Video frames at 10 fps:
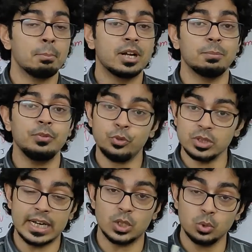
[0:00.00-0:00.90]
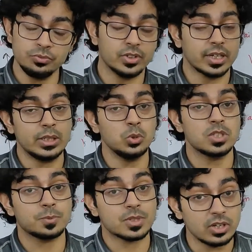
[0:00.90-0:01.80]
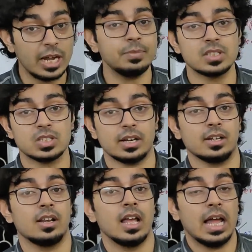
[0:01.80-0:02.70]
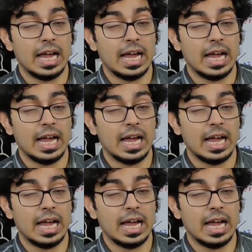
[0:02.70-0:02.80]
But before that, don't forget to subscribe this channel